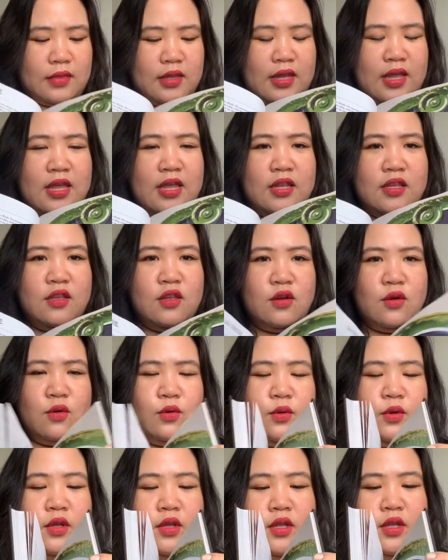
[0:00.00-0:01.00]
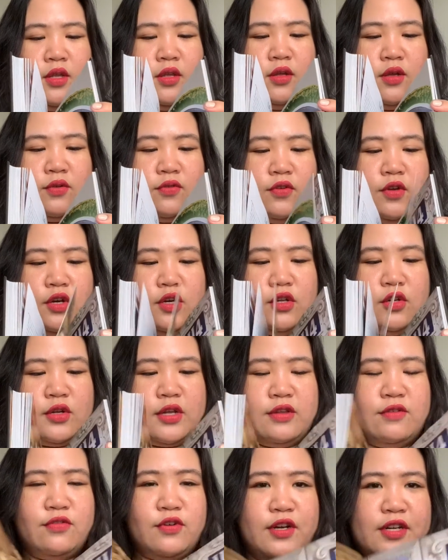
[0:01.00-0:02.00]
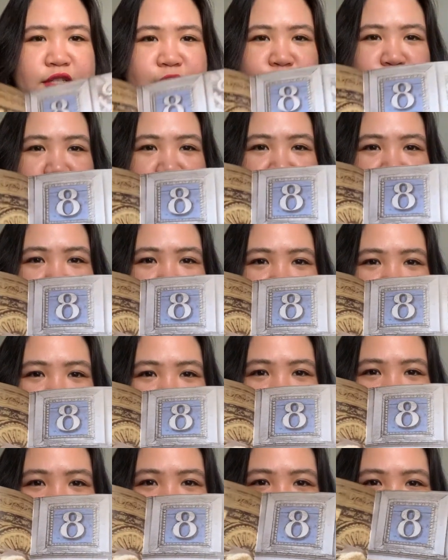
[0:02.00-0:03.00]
And if you're looking for inspiration, I